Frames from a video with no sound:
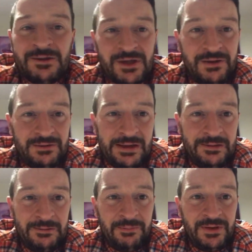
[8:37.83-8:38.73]
So
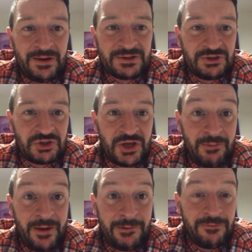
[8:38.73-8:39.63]
it'd be nice to just
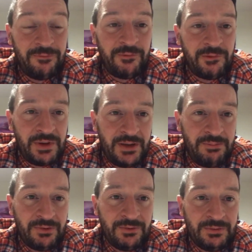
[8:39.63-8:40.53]
network with other
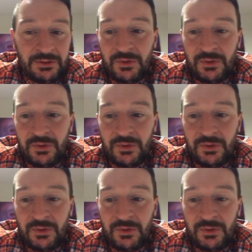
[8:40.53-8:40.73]
people.